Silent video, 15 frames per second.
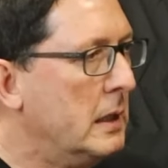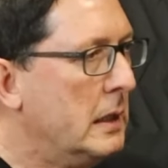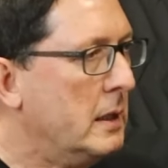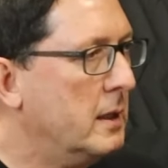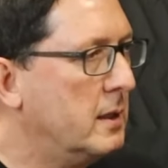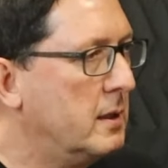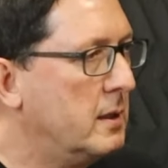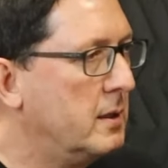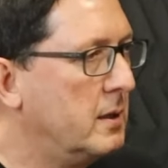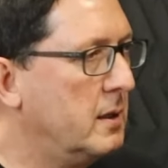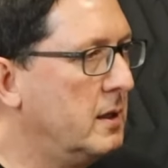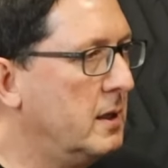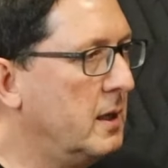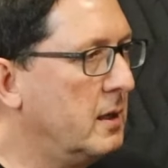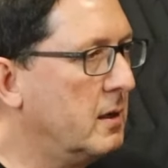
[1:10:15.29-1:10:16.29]

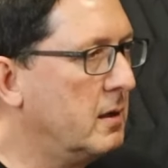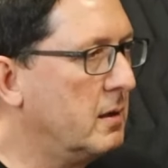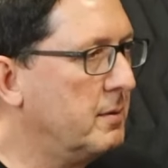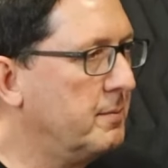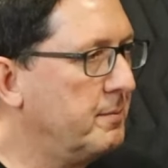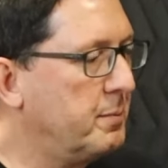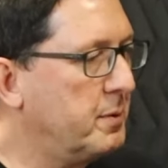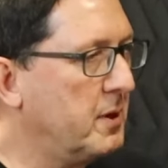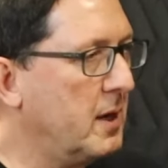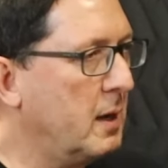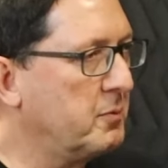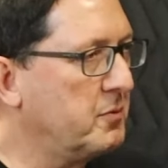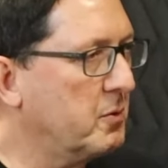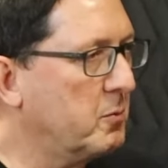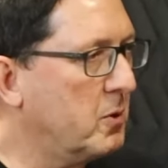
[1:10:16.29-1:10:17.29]
you need a
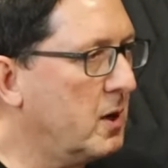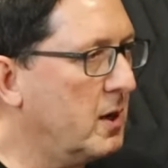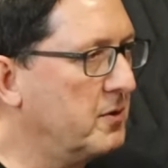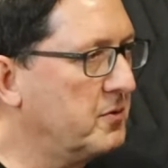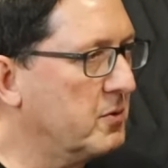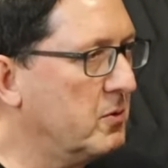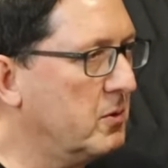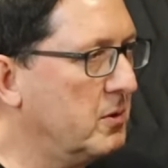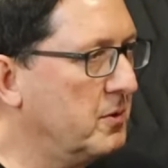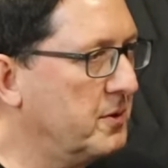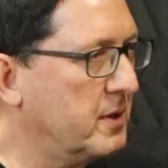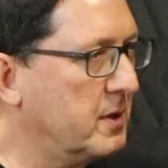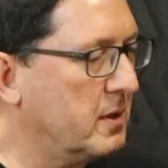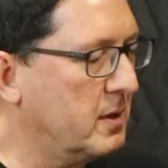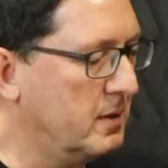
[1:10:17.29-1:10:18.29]
perhaps a wise old
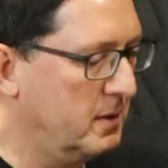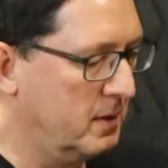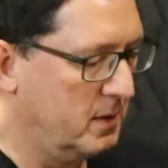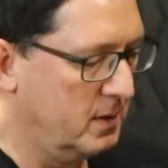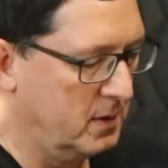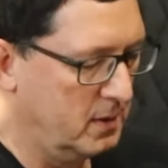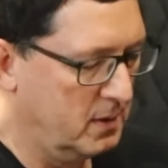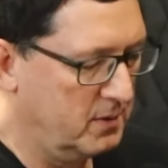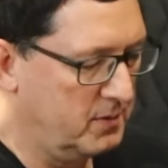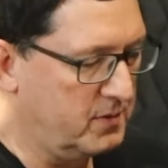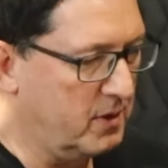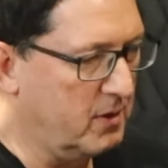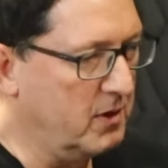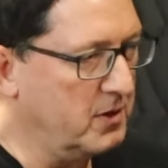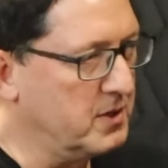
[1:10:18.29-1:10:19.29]
uh,
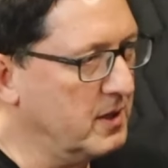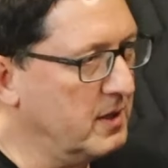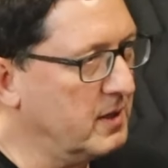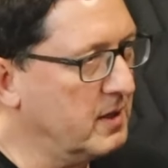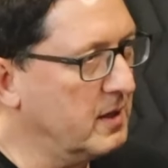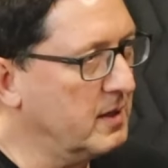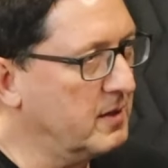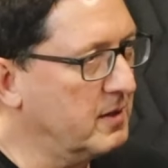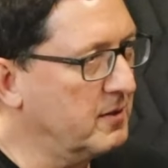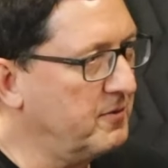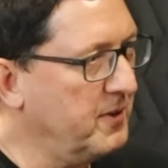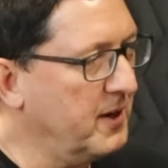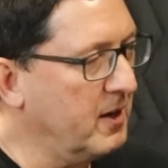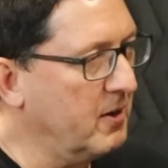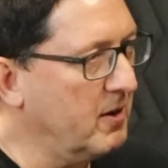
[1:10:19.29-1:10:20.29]
surgeon to, to
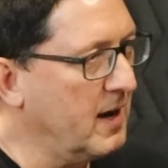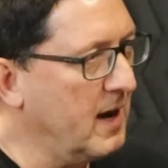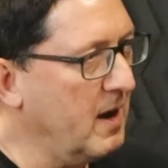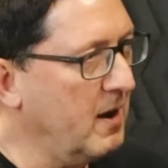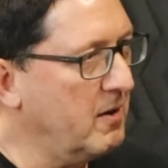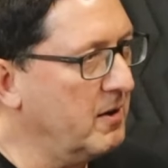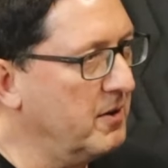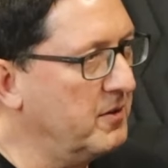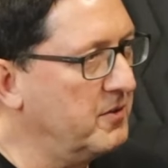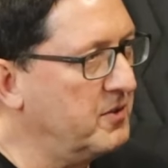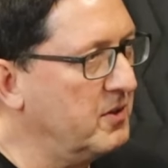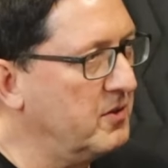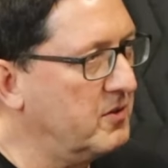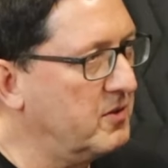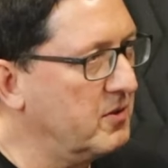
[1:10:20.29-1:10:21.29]
figure it out, trusty
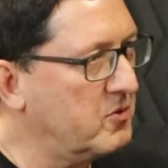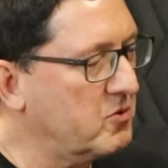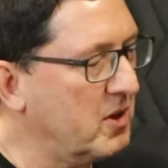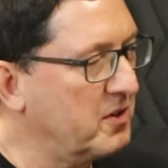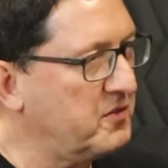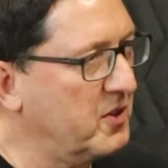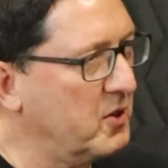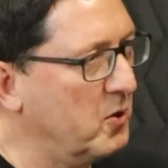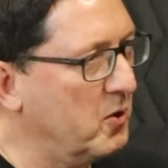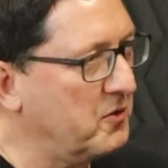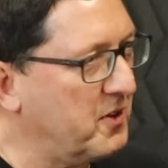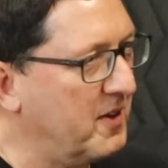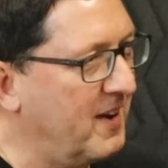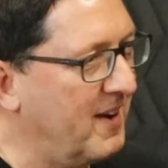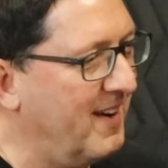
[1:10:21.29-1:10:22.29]
to, to, to trusty old.
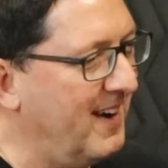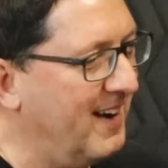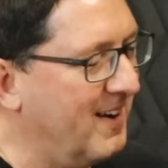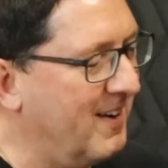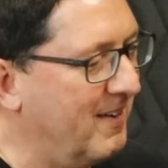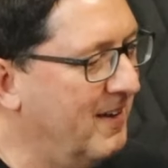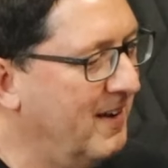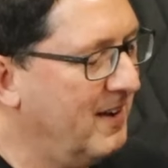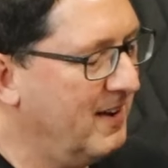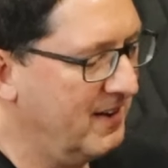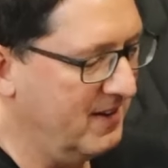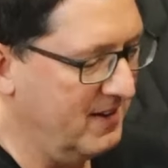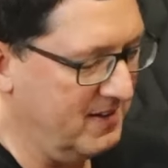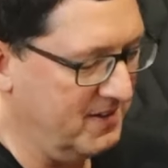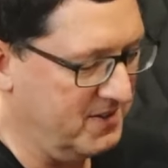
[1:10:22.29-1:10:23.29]
So there you go,
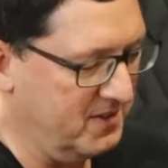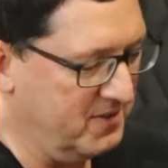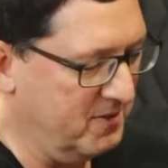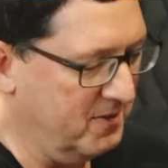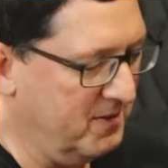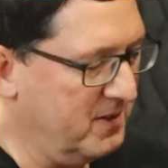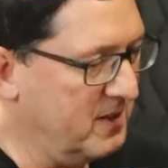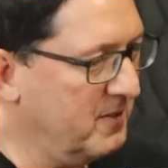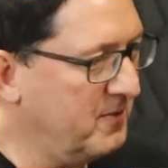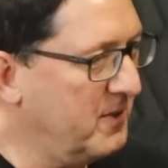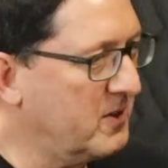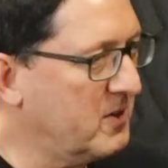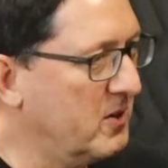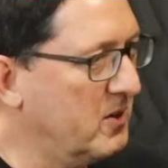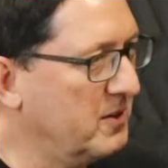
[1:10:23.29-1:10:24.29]
uh, to do the
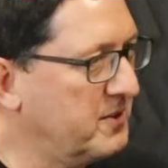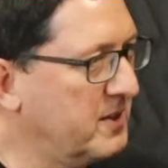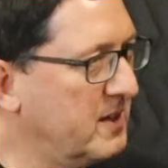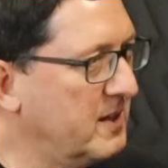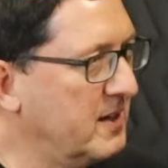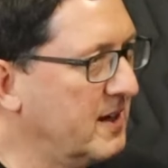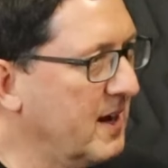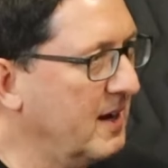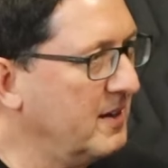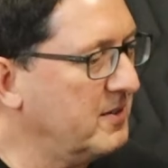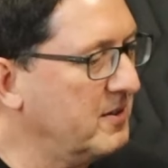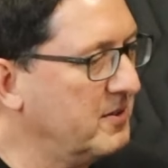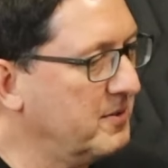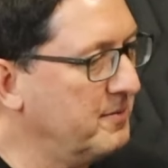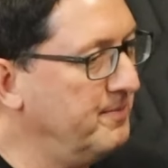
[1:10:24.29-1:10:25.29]
difficult uh,
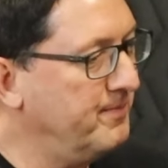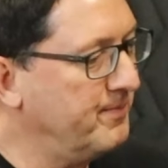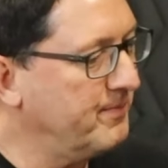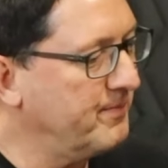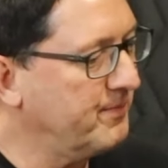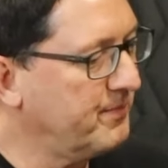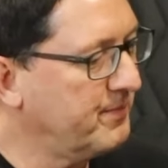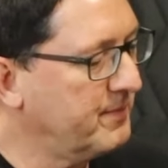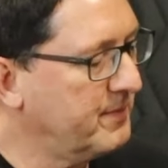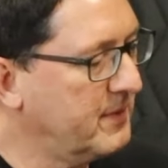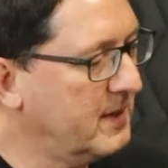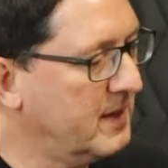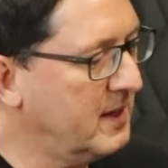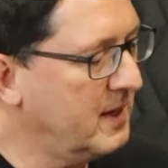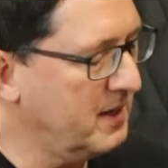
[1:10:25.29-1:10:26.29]
cases. Yeah.
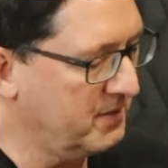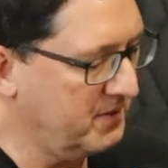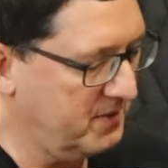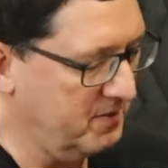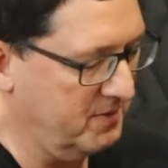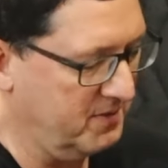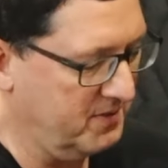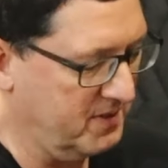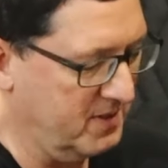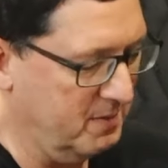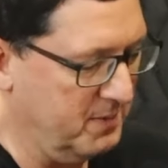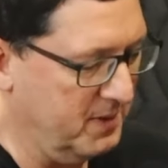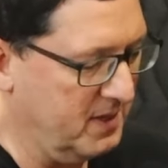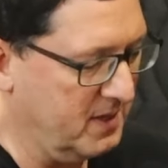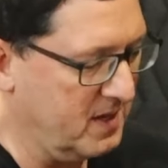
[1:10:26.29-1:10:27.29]
yeah. yeah, So it's going
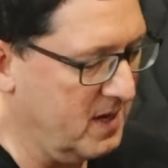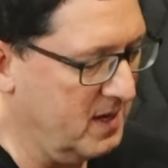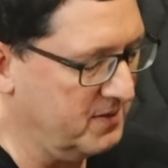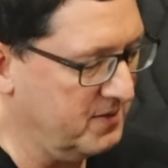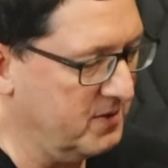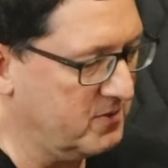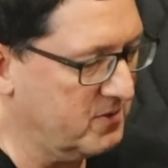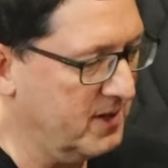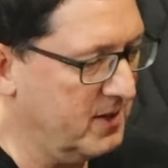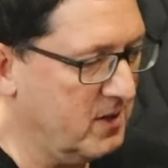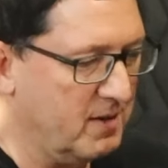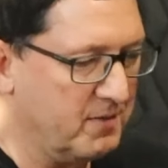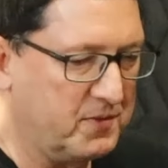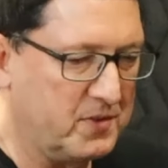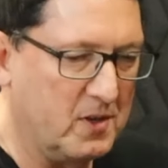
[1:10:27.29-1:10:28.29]
to be a constant trade
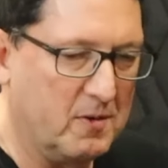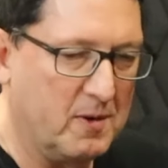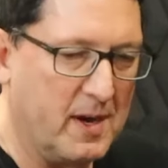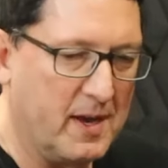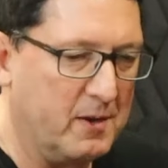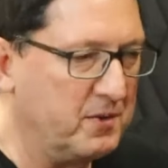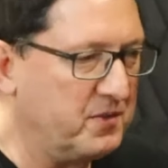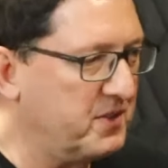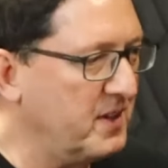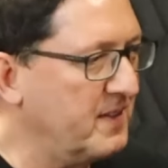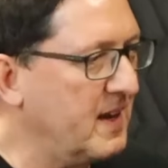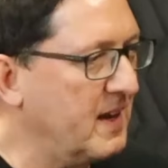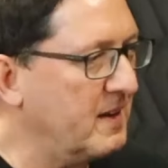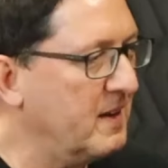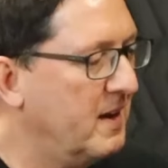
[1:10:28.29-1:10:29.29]
off. So I don't see
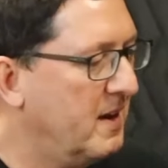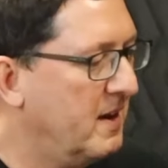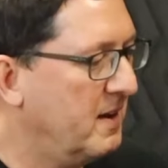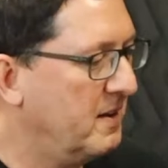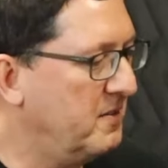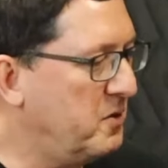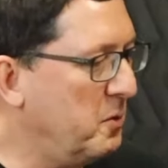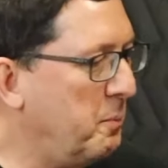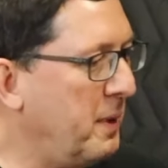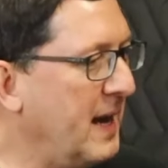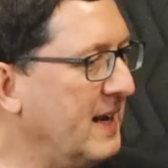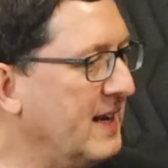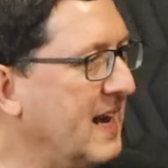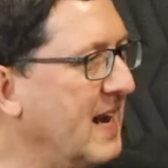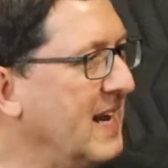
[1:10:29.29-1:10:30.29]
that
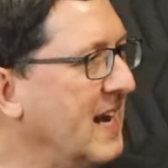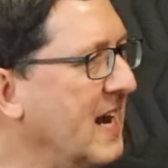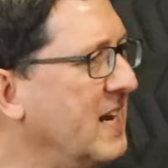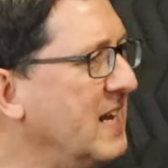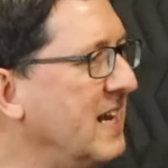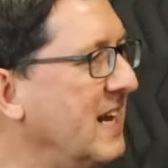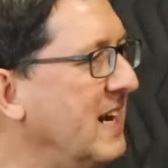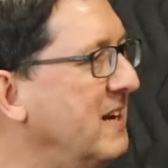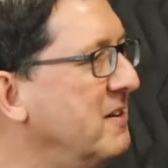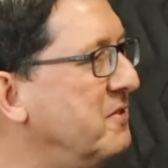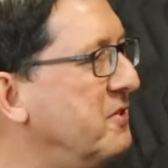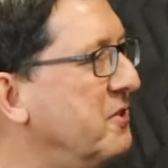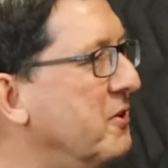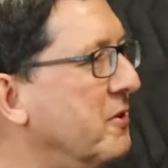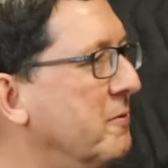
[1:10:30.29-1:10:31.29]
debate getting any
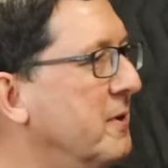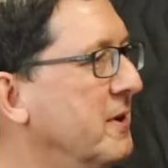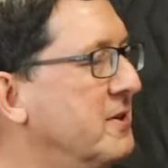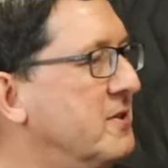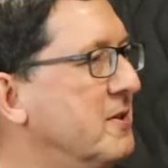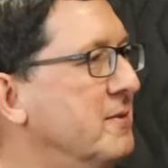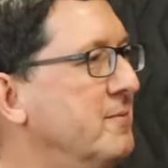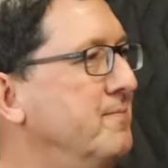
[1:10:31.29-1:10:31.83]
easier, Richard.